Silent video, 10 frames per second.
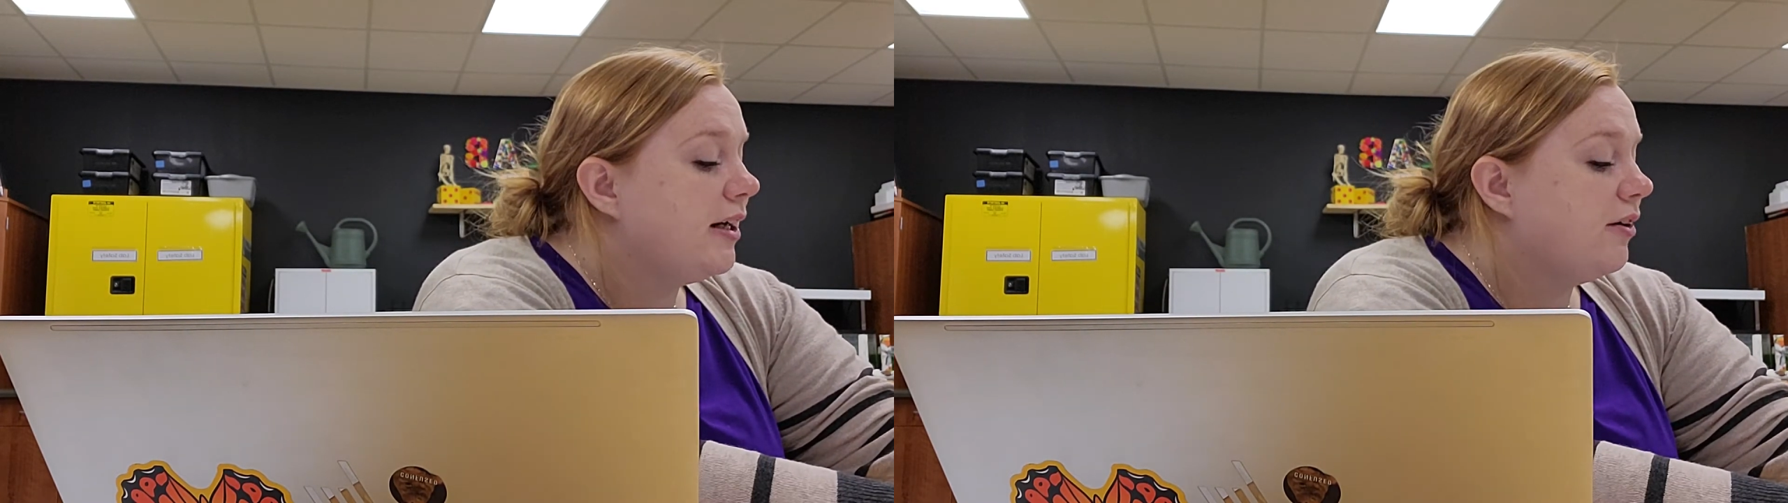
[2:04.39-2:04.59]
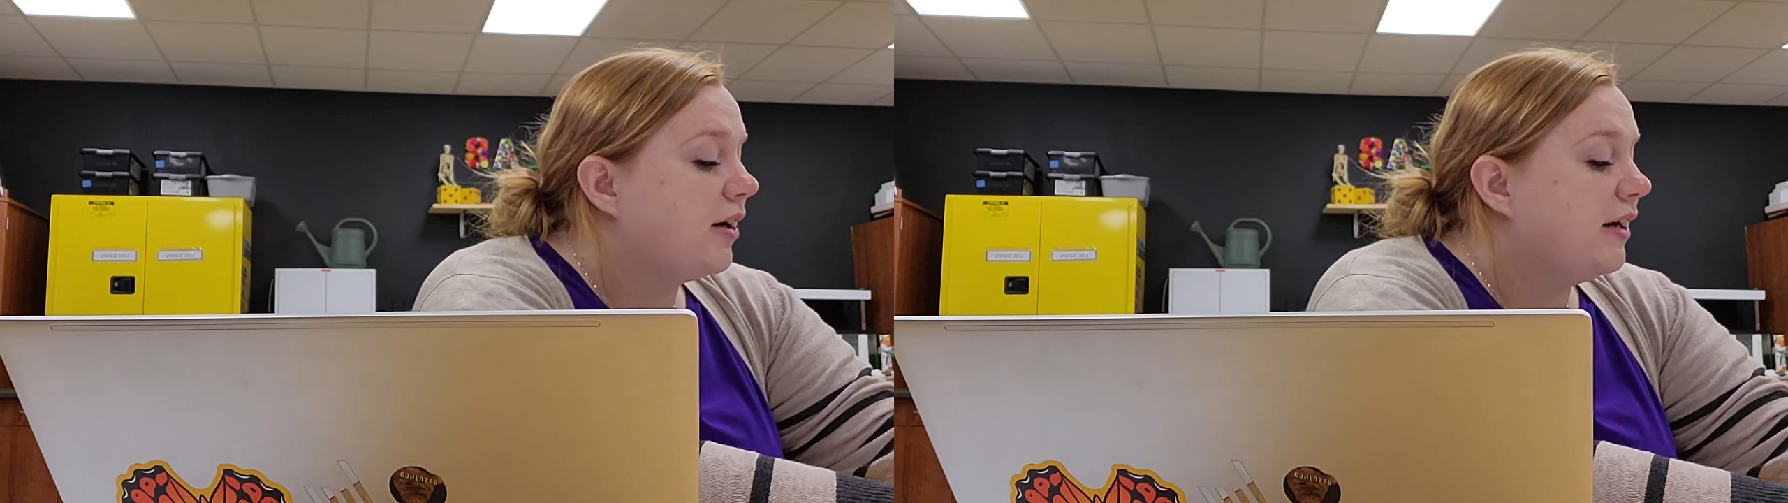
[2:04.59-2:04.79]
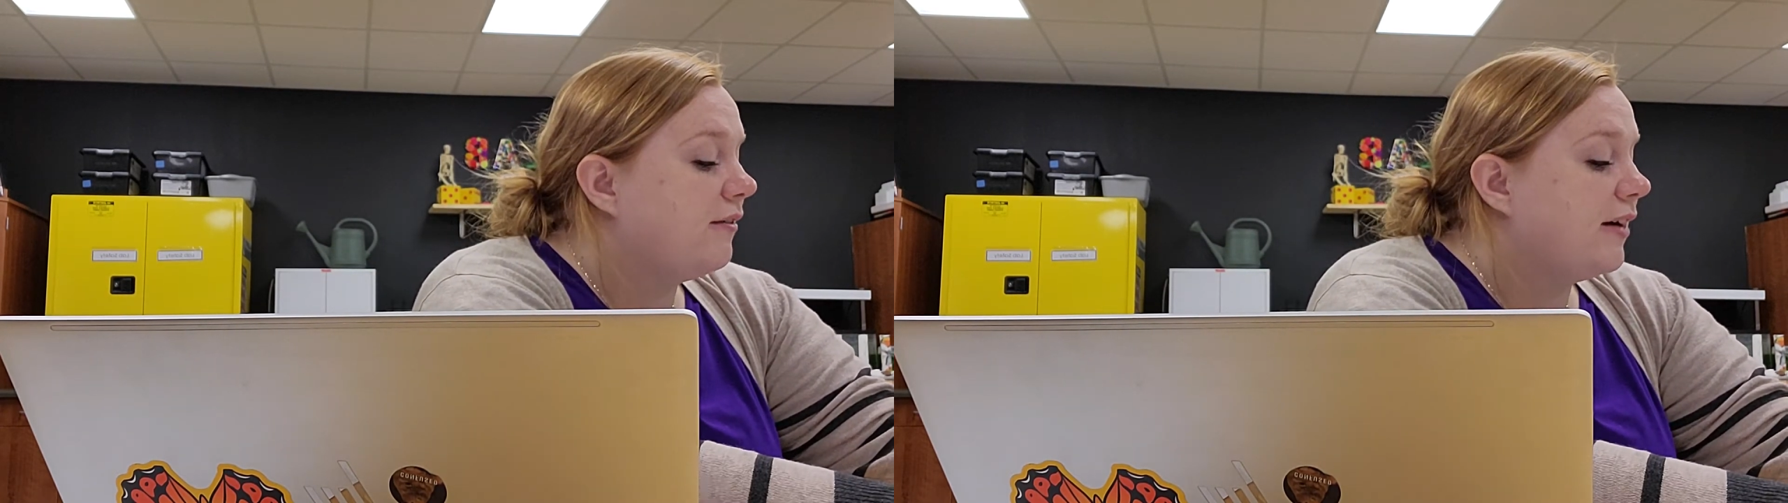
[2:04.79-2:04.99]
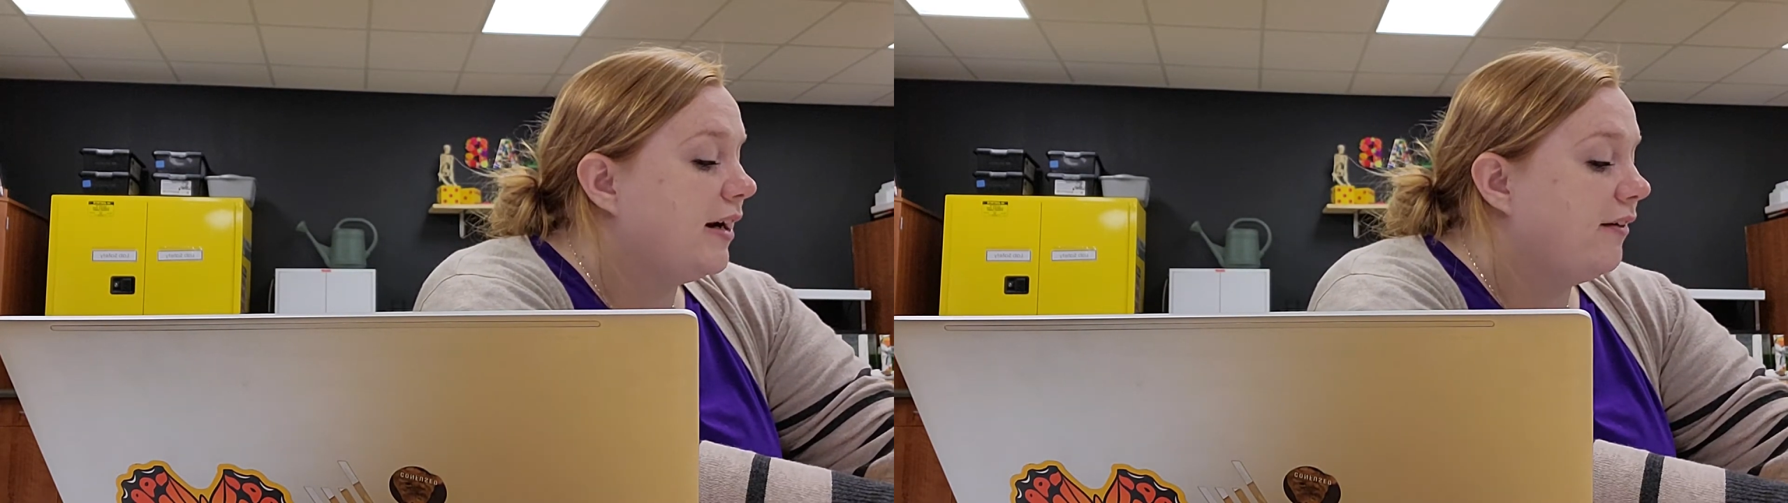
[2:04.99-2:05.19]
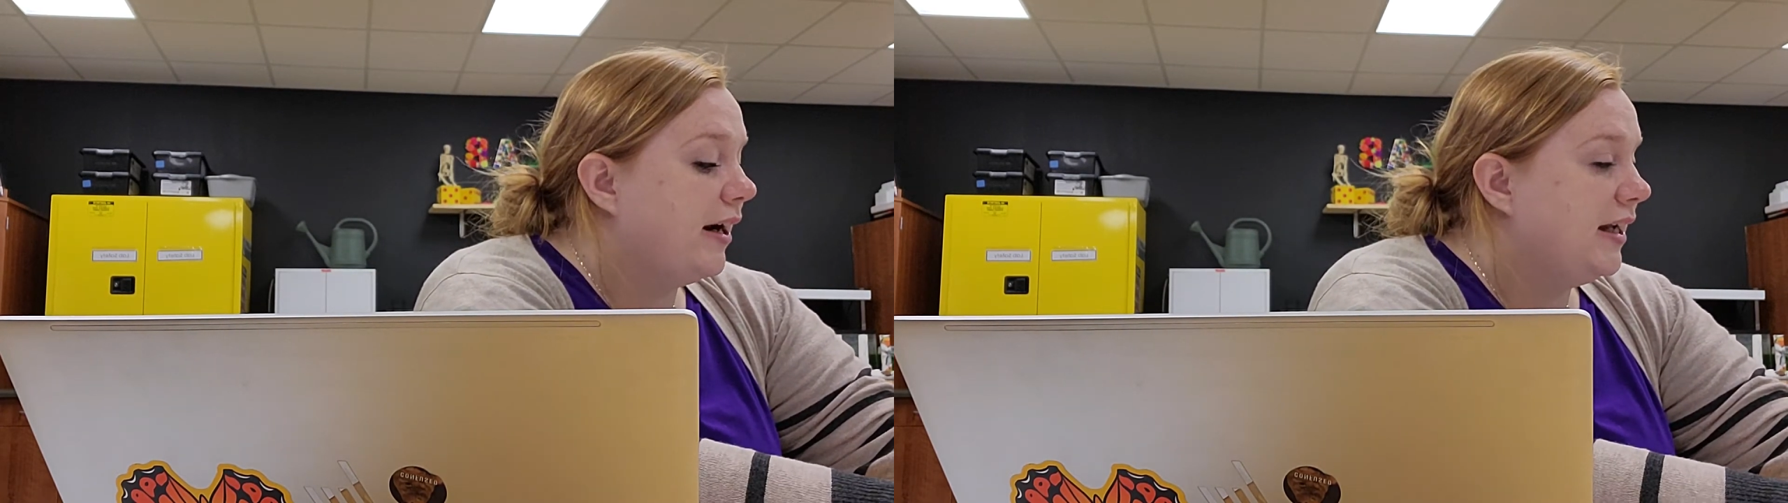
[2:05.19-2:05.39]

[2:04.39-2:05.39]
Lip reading: you're going to write right